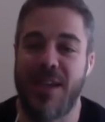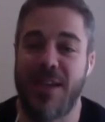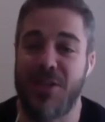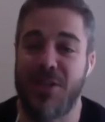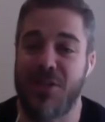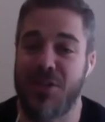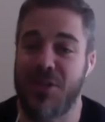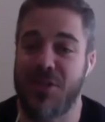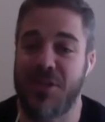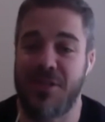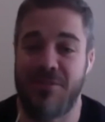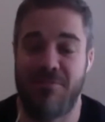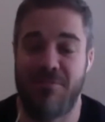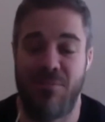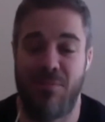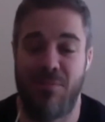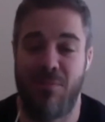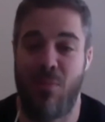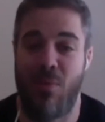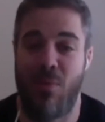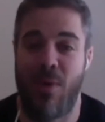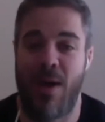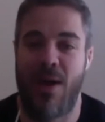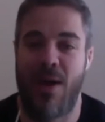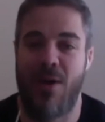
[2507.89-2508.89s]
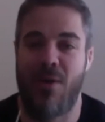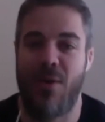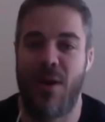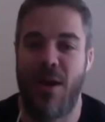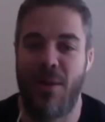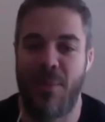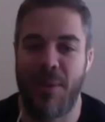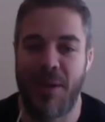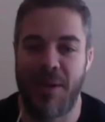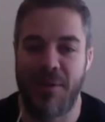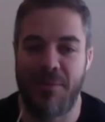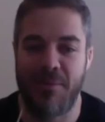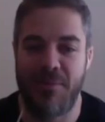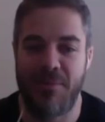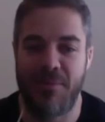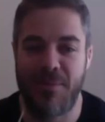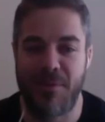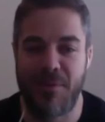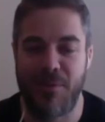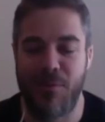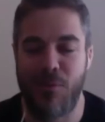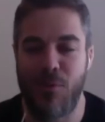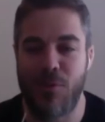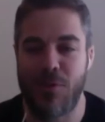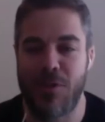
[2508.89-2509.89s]
And just wow, I mean,
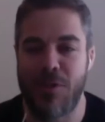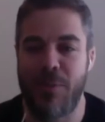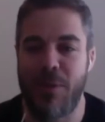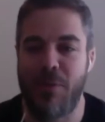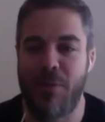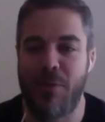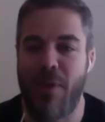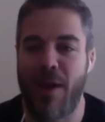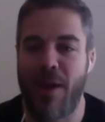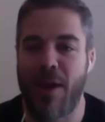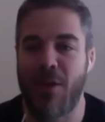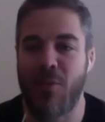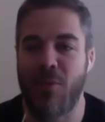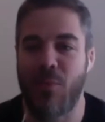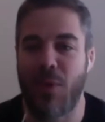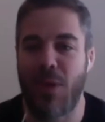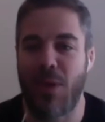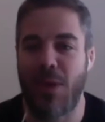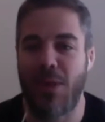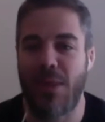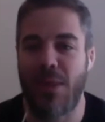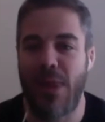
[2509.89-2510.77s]
force to be reckoned with.